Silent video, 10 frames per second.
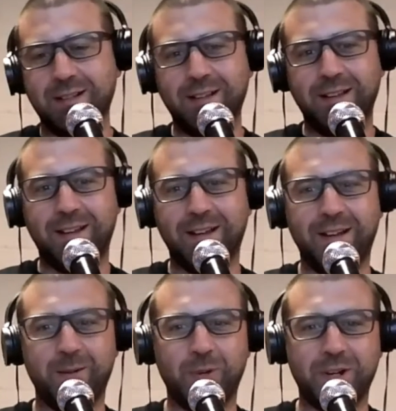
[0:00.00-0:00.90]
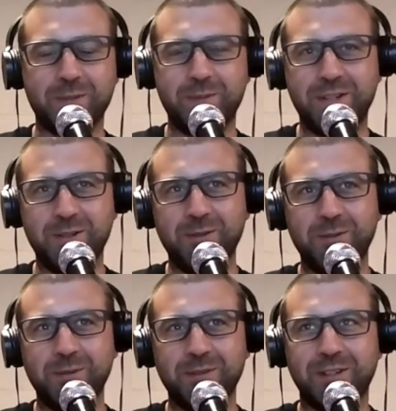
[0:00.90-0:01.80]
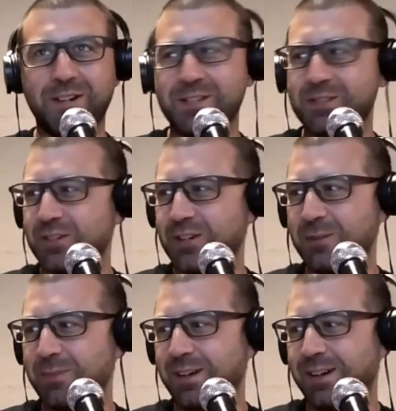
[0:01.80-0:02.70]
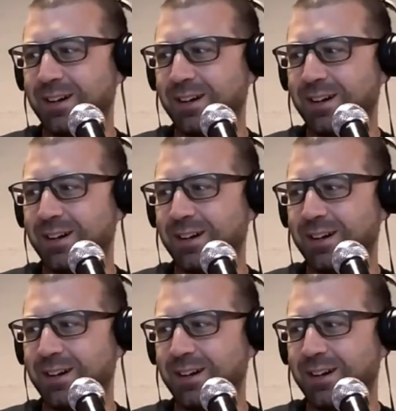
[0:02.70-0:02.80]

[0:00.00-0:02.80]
And welcome to you, Laura Sturm,